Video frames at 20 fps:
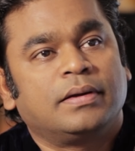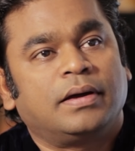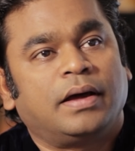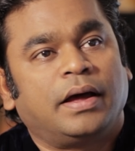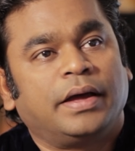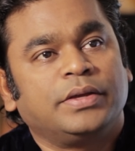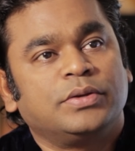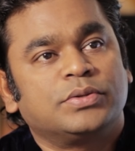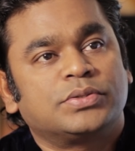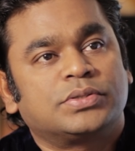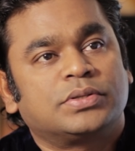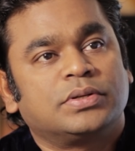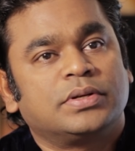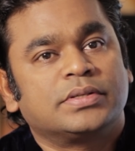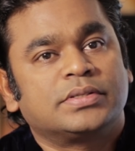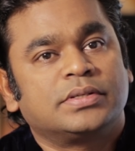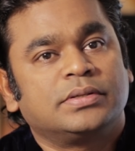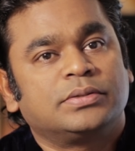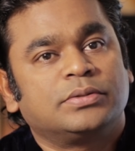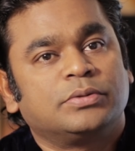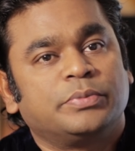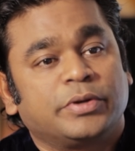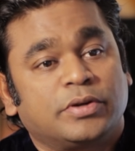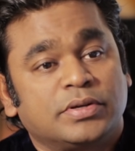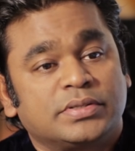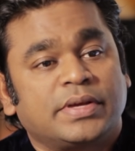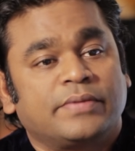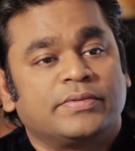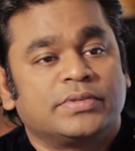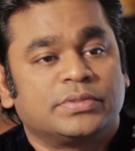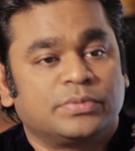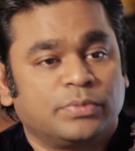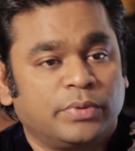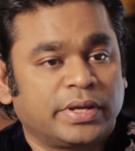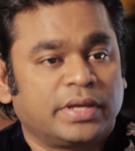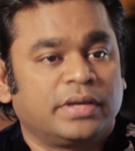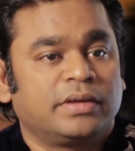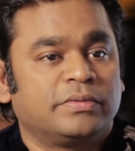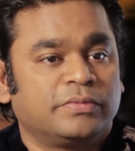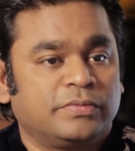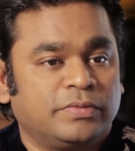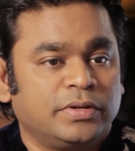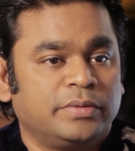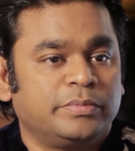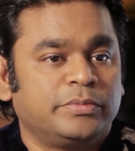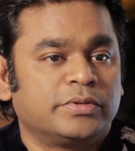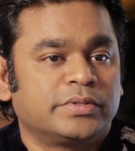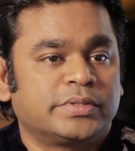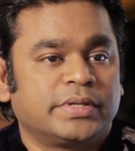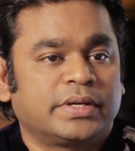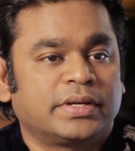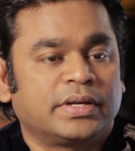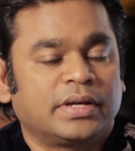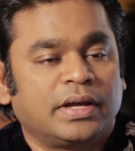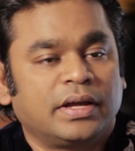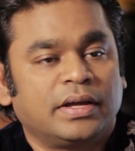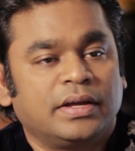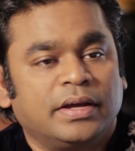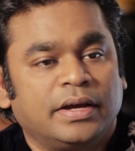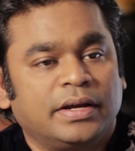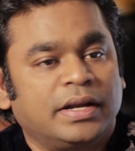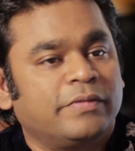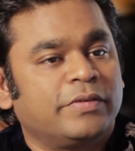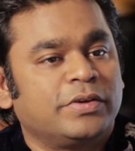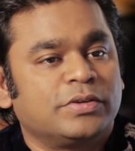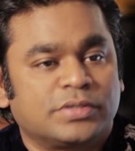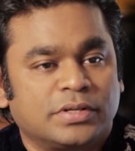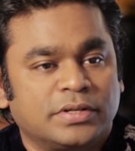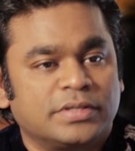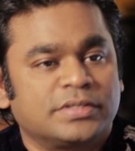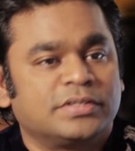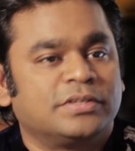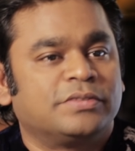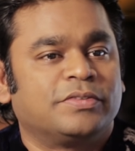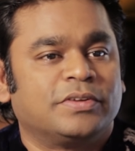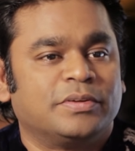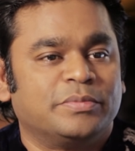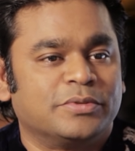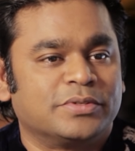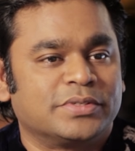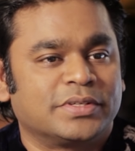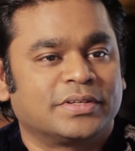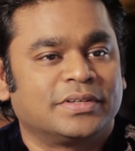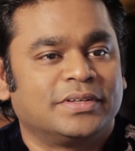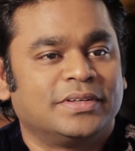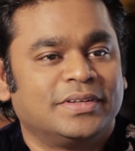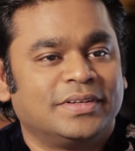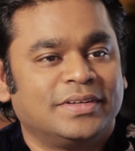I used to listen to, because I was working in film music, I never used to listen to film music.